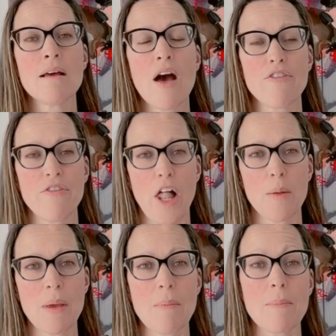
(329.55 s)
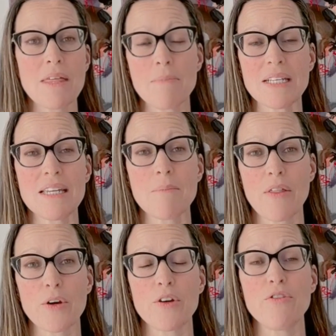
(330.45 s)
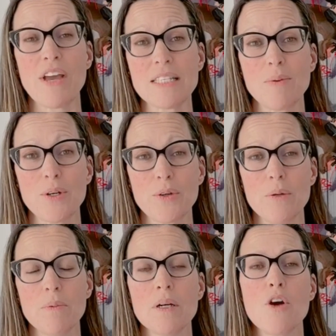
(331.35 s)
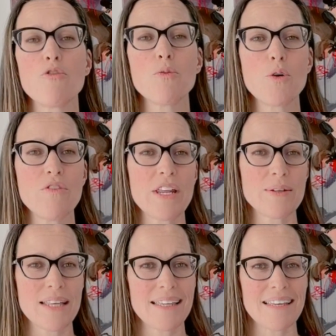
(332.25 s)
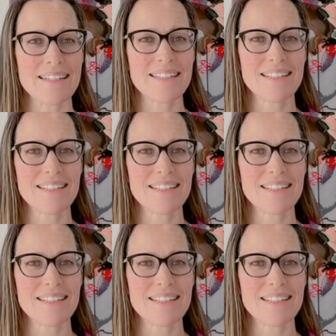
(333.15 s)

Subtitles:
Follow me in my Myth Busting Motherhood Facebook group for more videos like this.